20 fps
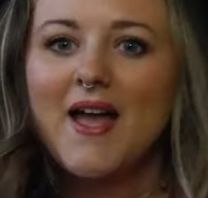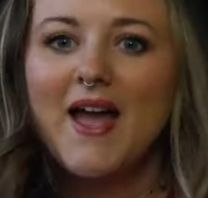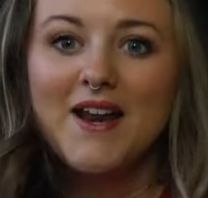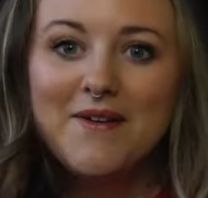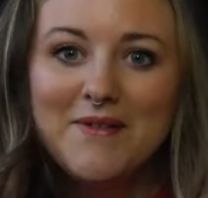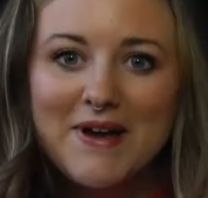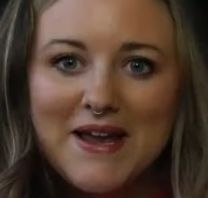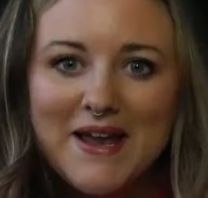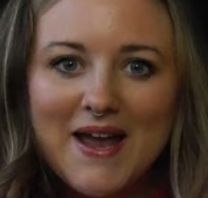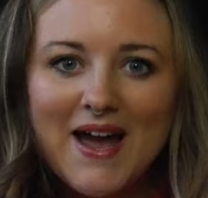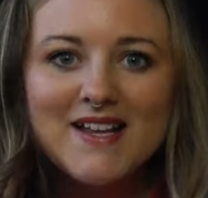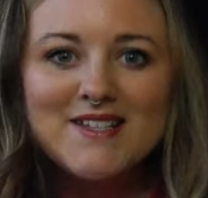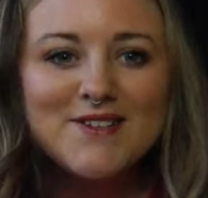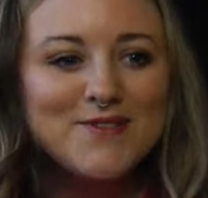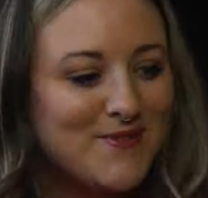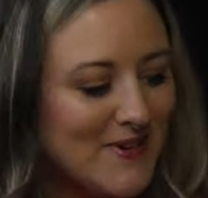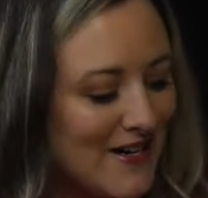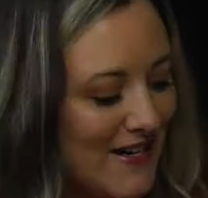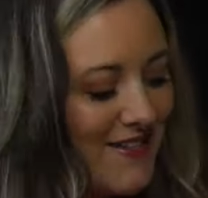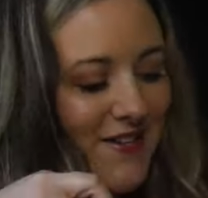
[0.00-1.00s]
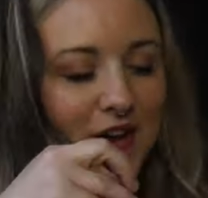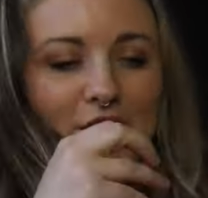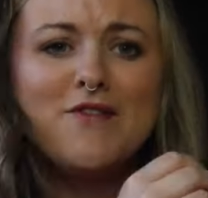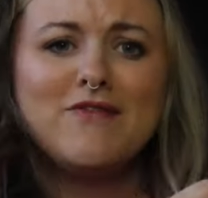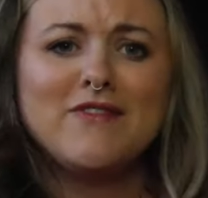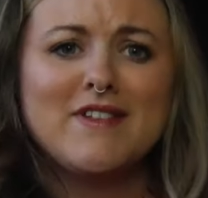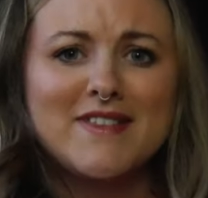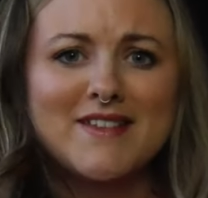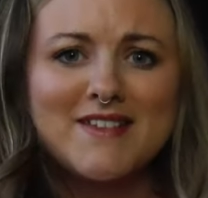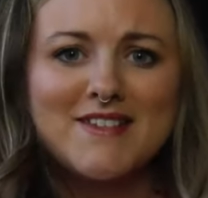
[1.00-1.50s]
Anyway, as always,
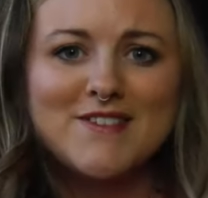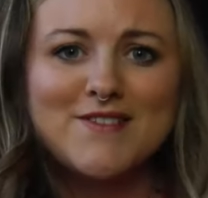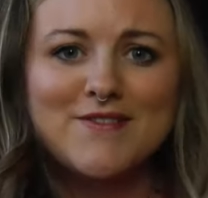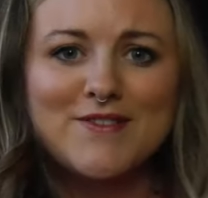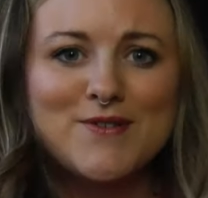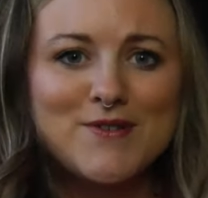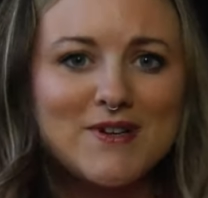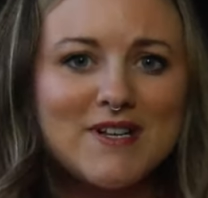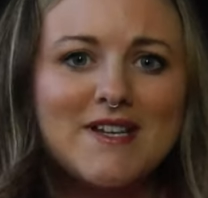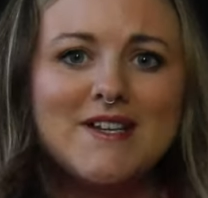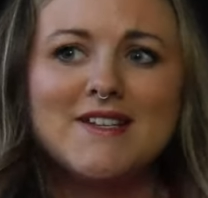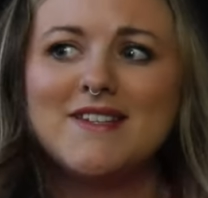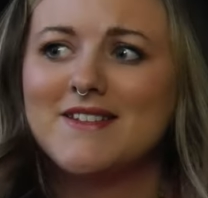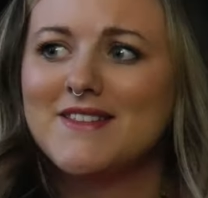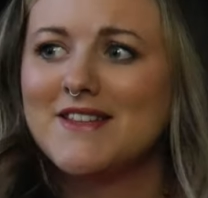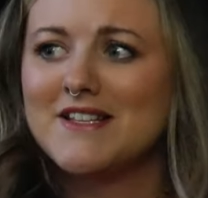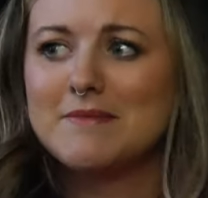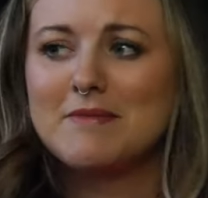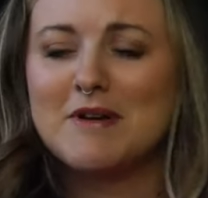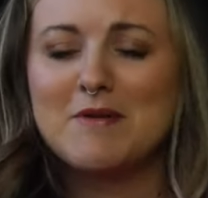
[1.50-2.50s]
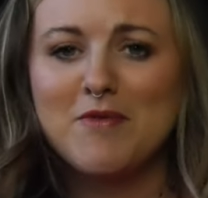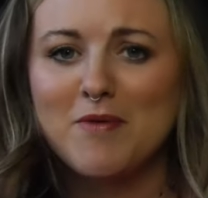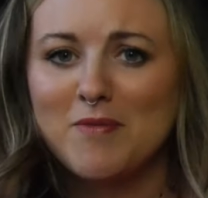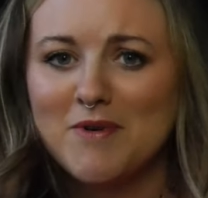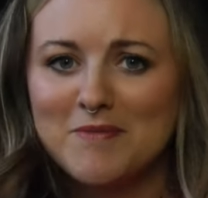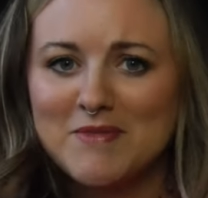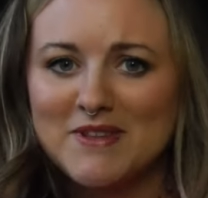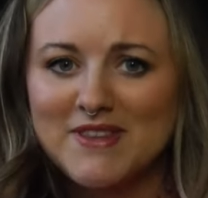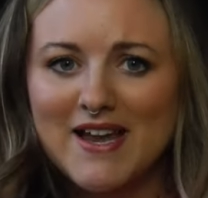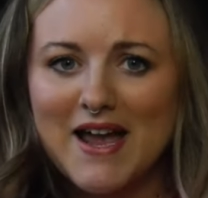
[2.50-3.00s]
hopefully this is recorded. There's been a
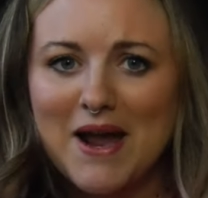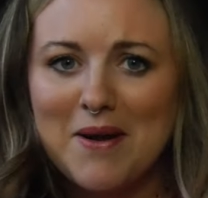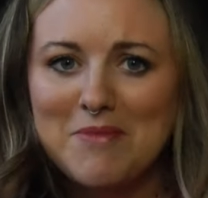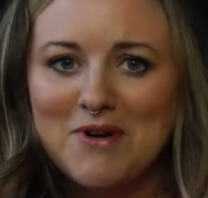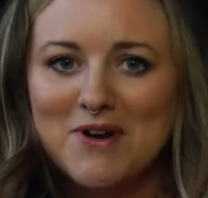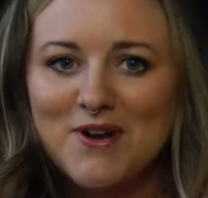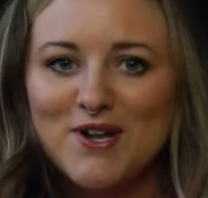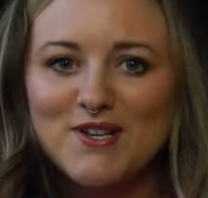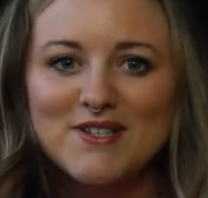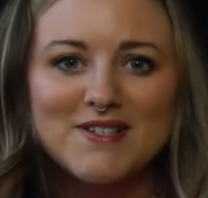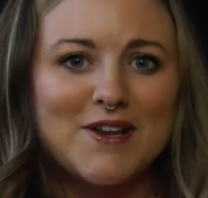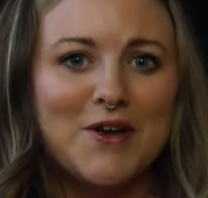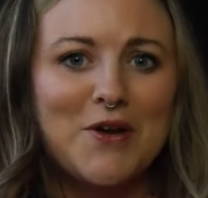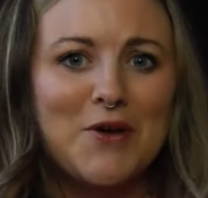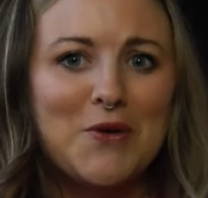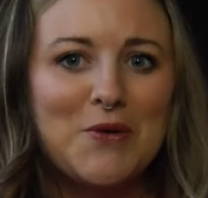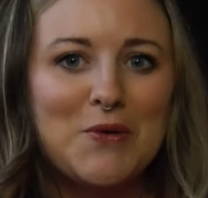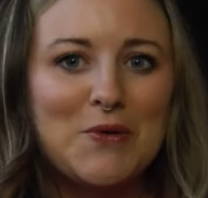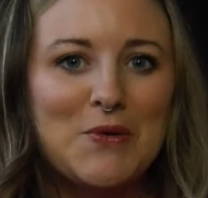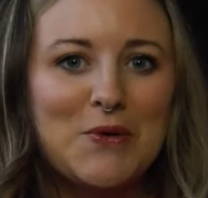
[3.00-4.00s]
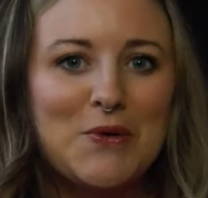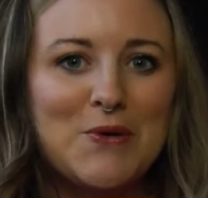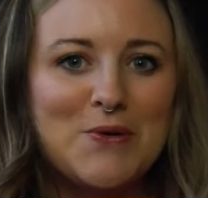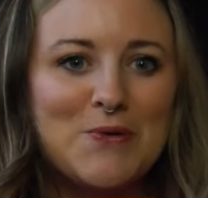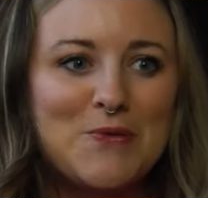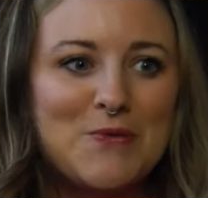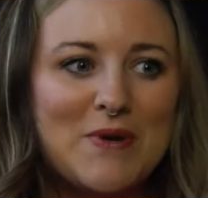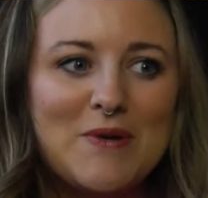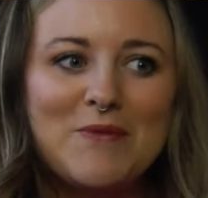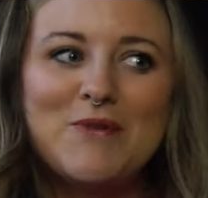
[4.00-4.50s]
problem with the camera, so
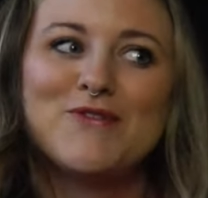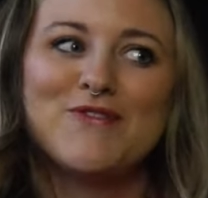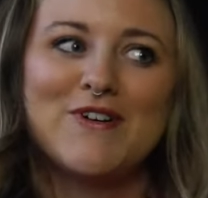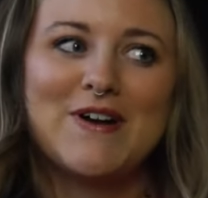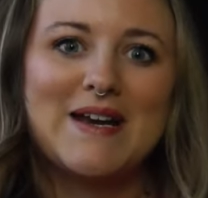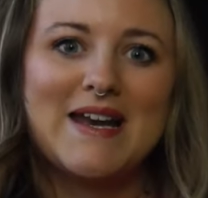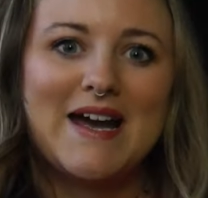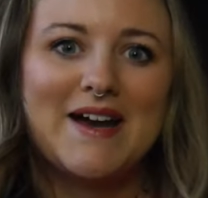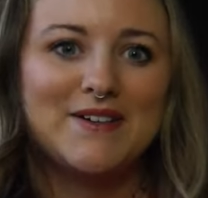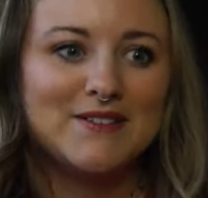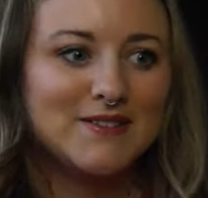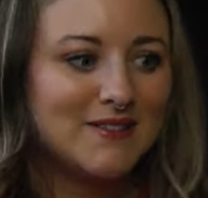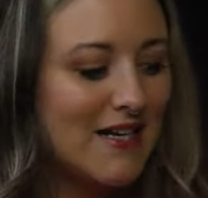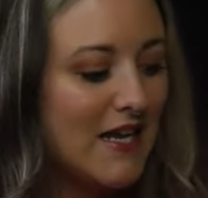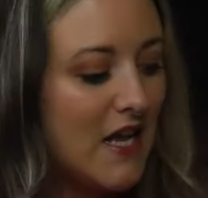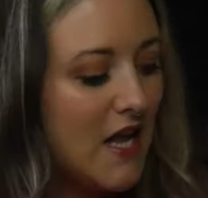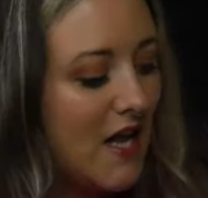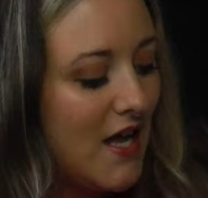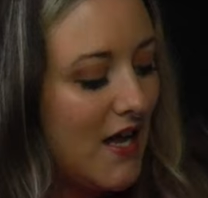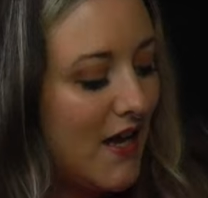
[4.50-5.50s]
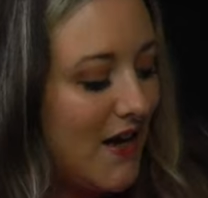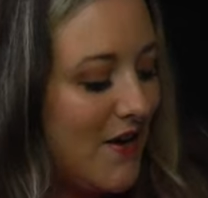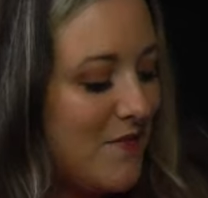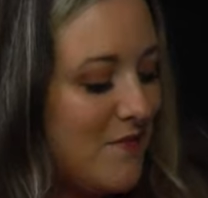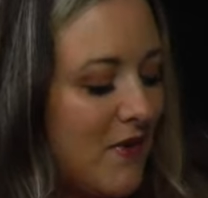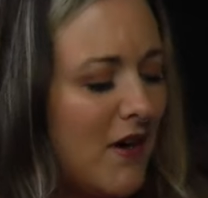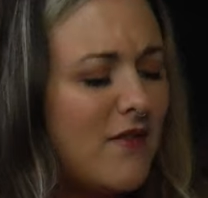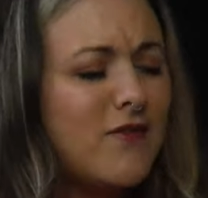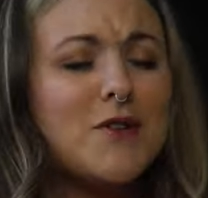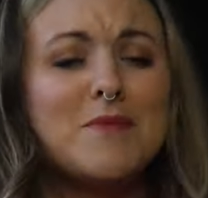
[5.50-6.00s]
we will find out.
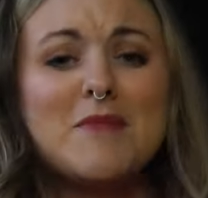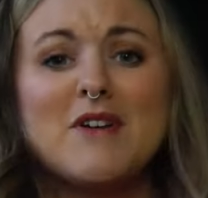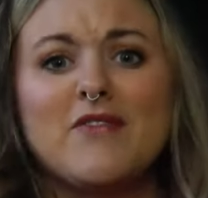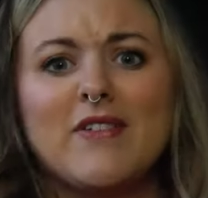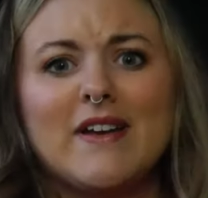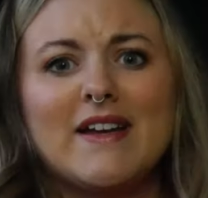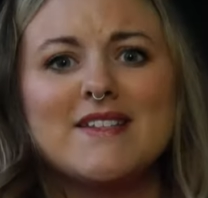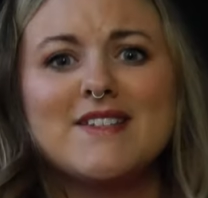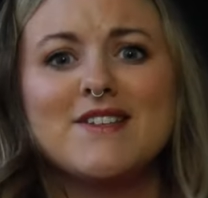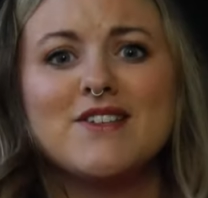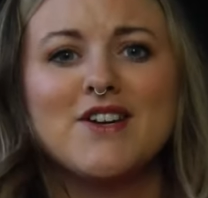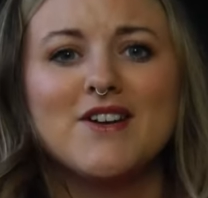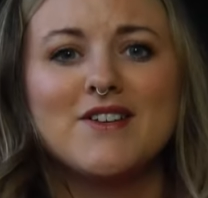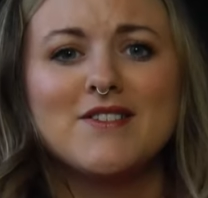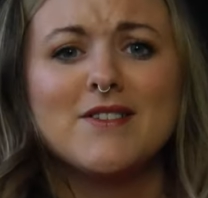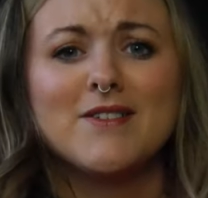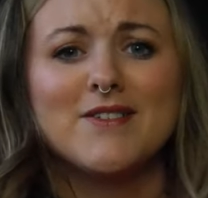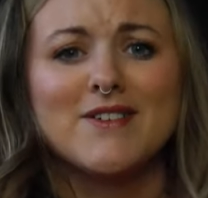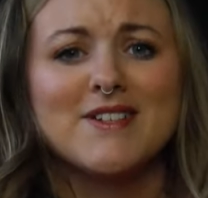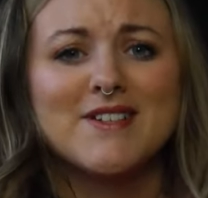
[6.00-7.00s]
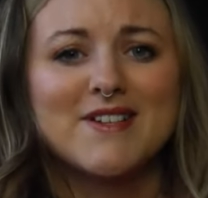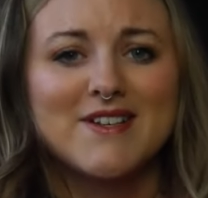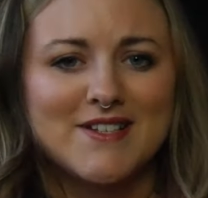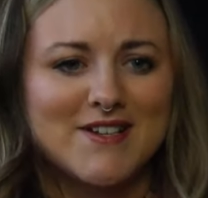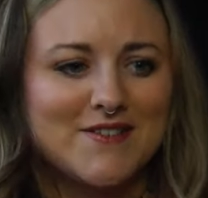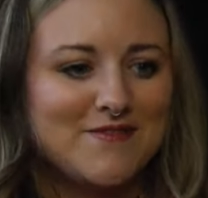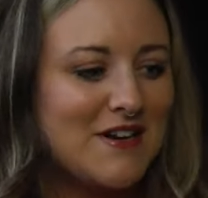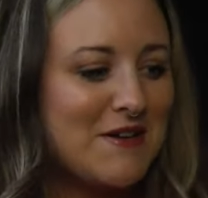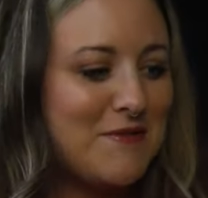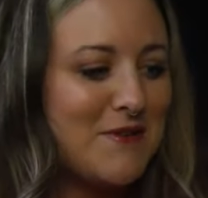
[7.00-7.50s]
I've got my fingers and toes crossed because I
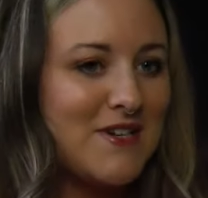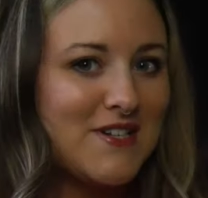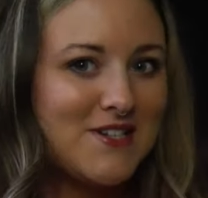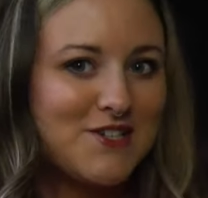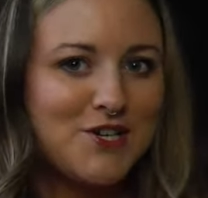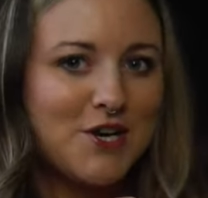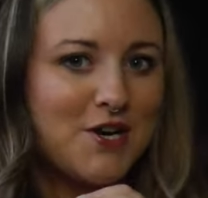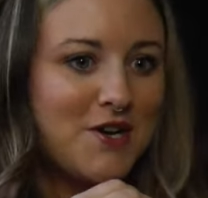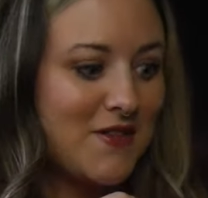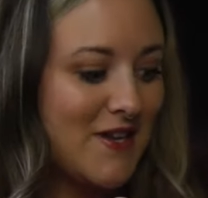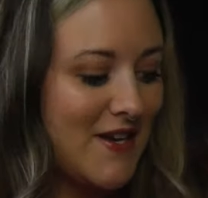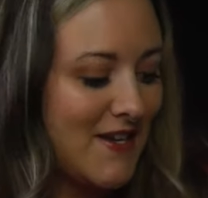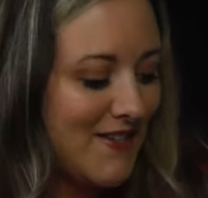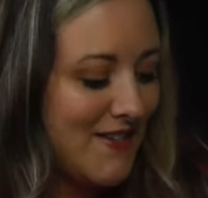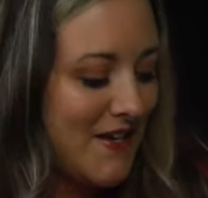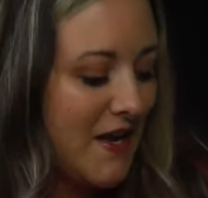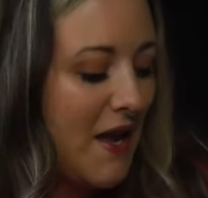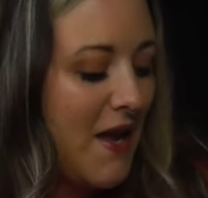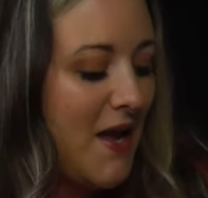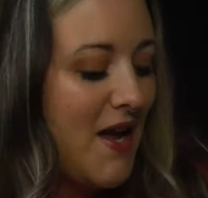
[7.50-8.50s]
really wanted to show you this.